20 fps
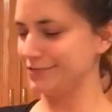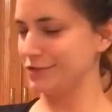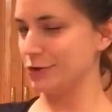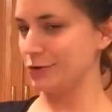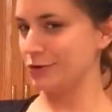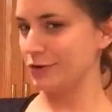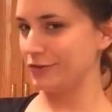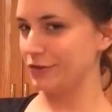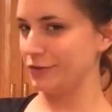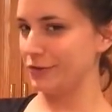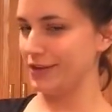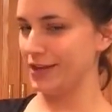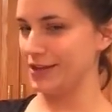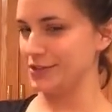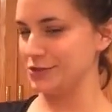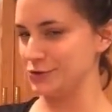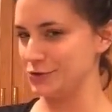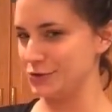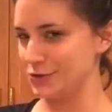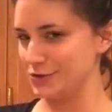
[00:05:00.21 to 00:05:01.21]
don't know if you
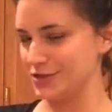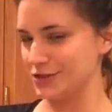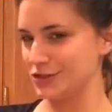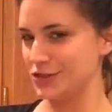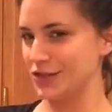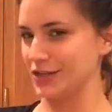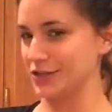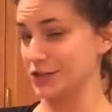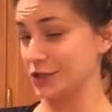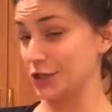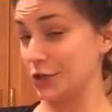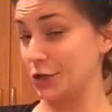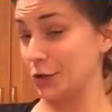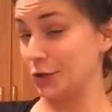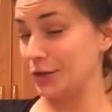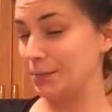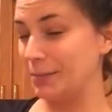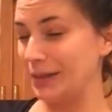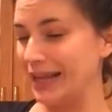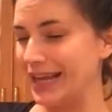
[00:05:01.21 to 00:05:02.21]
realize there's no such thing as a
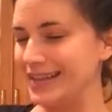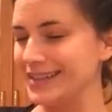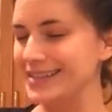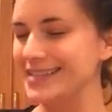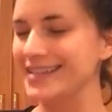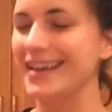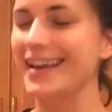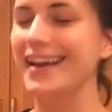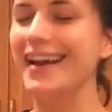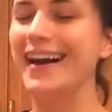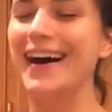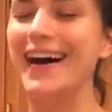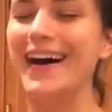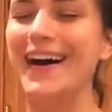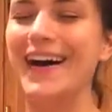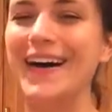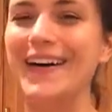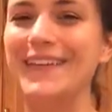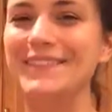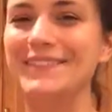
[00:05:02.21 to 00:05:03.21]
canola plant.
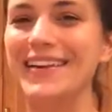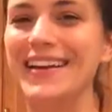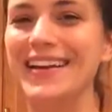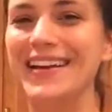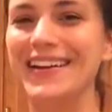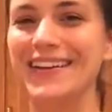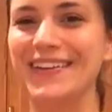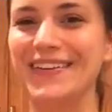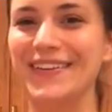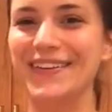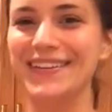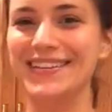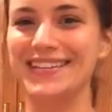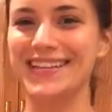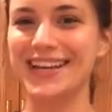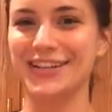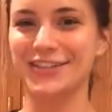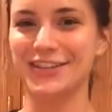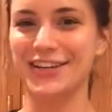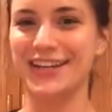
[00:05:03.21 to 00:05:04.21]
Canola is
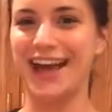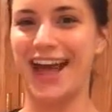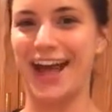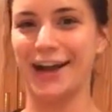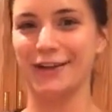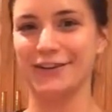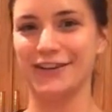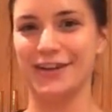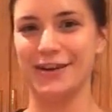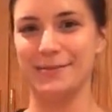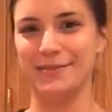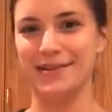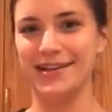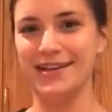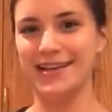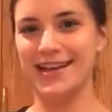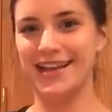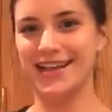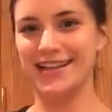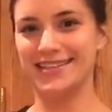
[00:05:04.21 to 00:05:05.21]
actually an acronym.
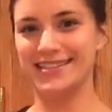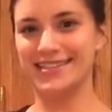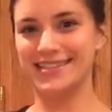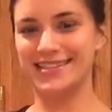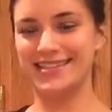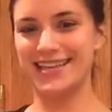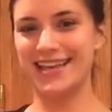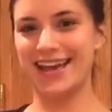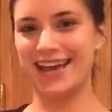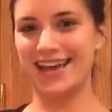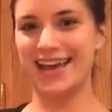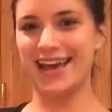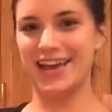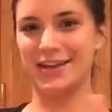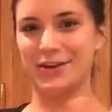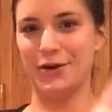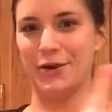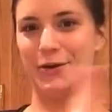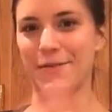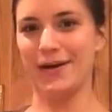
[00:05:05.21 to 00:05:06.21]
It's
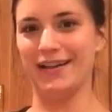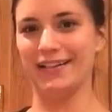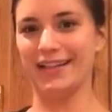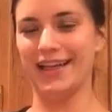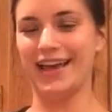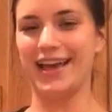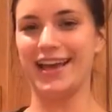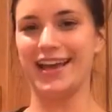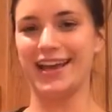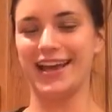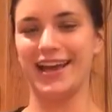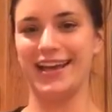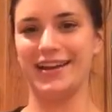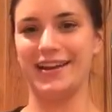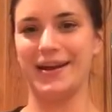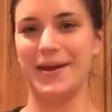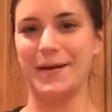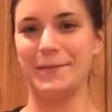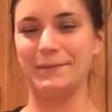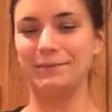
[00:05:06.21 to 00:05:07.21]
CANOLA,
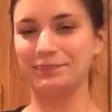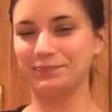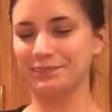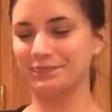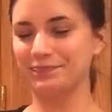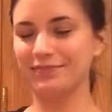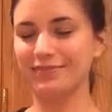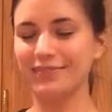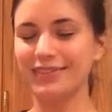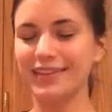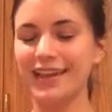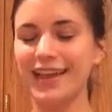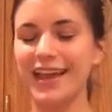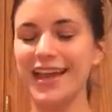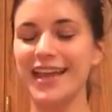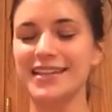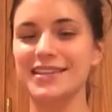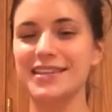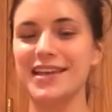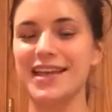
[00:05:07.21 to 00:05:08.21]
and
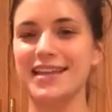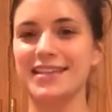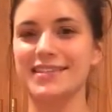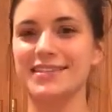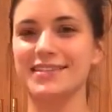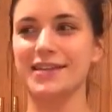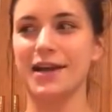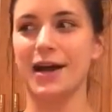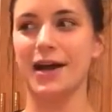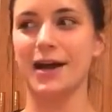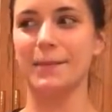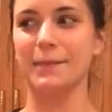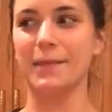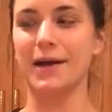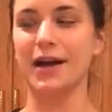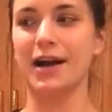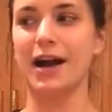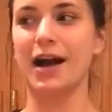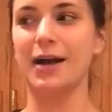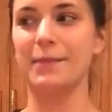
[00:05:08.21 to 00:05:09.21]
it's
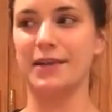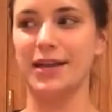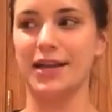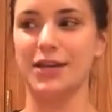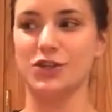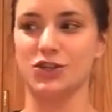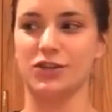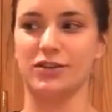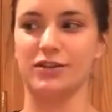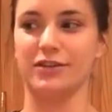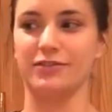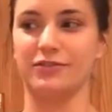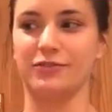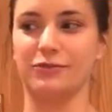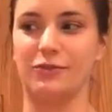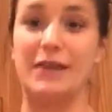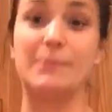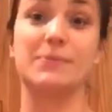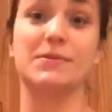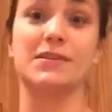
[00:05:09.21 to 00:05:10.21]
a combination of
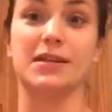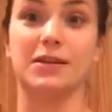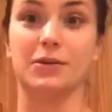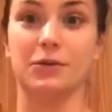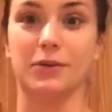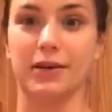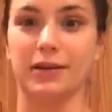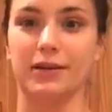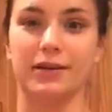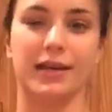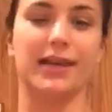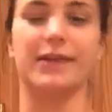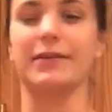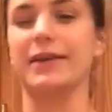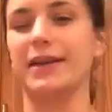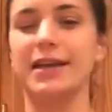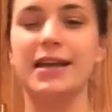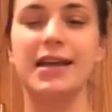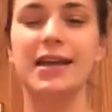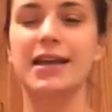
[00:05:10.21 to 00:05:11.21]
rapeseed oil.
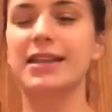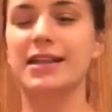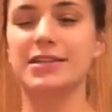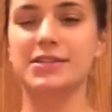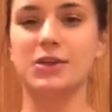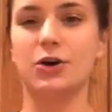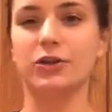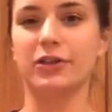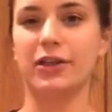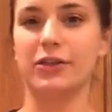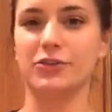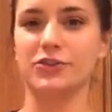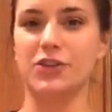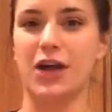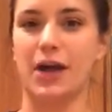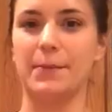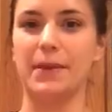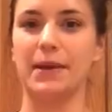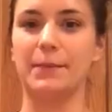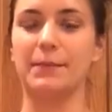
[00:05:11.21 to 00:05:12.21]
Anyway, that's a whole nother
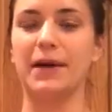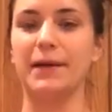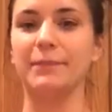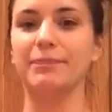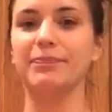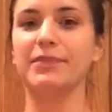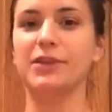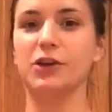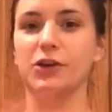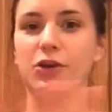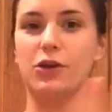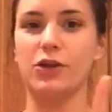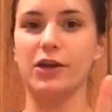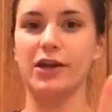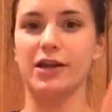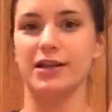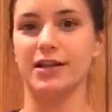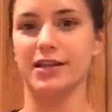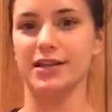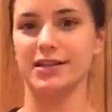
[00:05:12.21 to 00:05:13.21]
topic. But
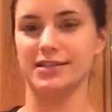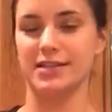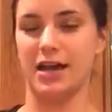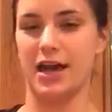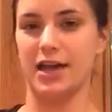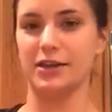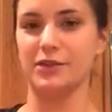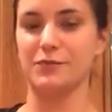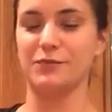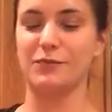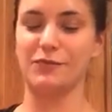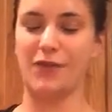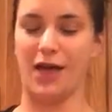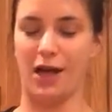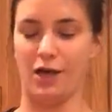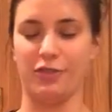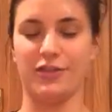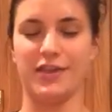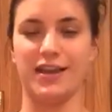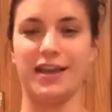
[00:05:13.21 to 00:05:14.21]
canola oil is not
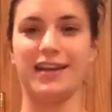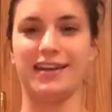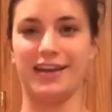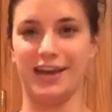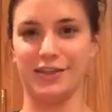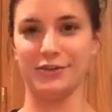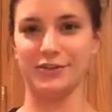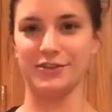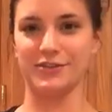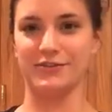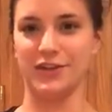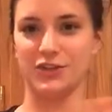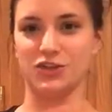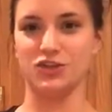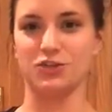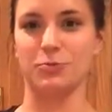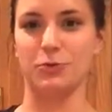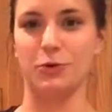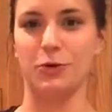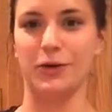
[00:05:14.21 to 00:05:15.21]
healthy, and neither is
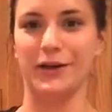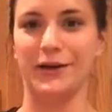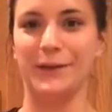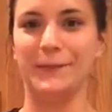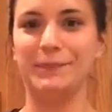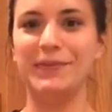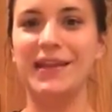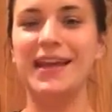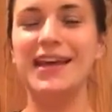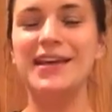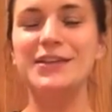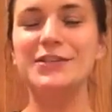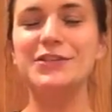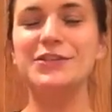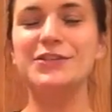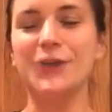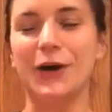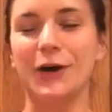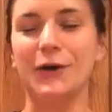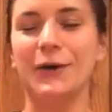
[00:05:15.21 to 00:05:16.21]
vegetable oil.
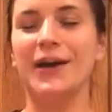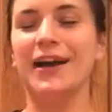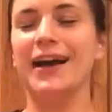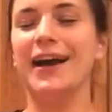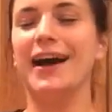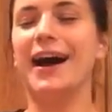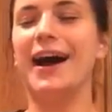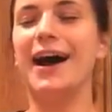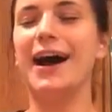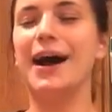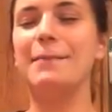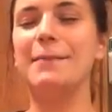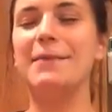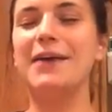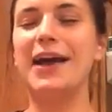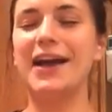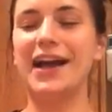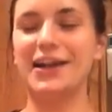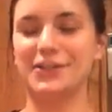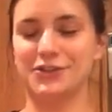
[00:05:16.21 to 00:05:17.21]
So
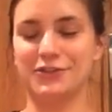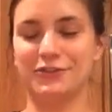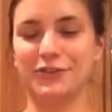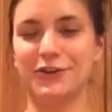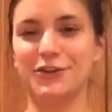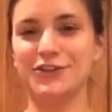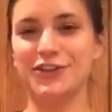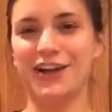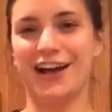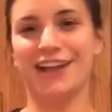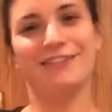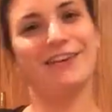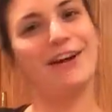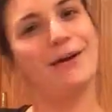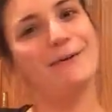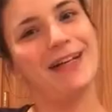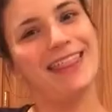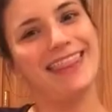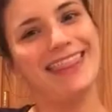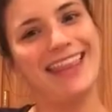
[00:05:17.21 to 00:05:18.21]
extra virgin olive
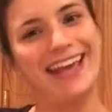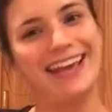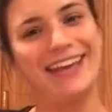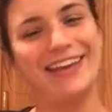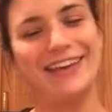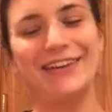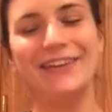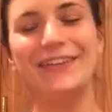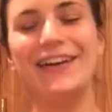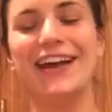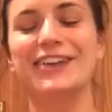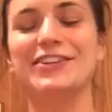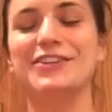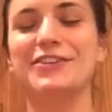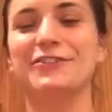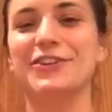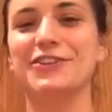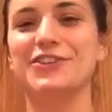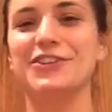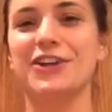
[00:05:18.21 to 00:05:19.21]
oil, well, thank you.
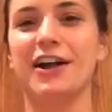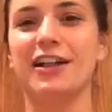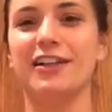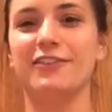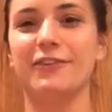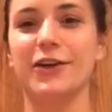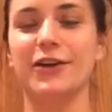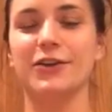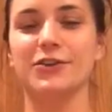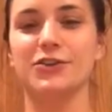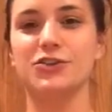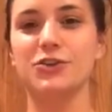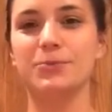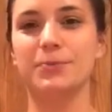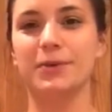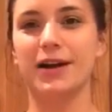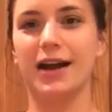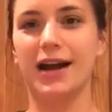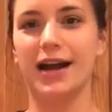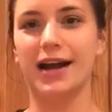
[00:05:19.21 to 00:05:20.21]
Extra virgin olive oil is
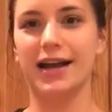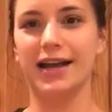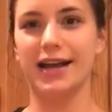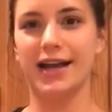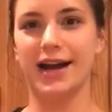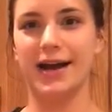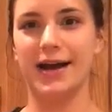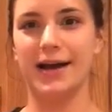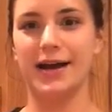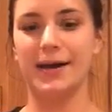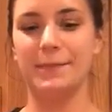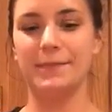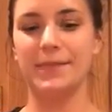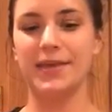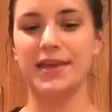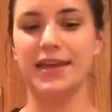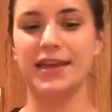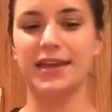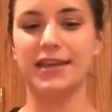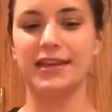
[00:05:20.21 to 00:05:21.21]
super high
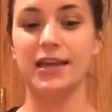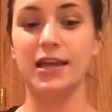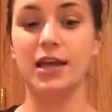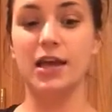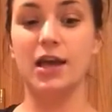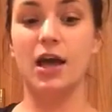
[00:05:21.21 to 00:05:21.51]
in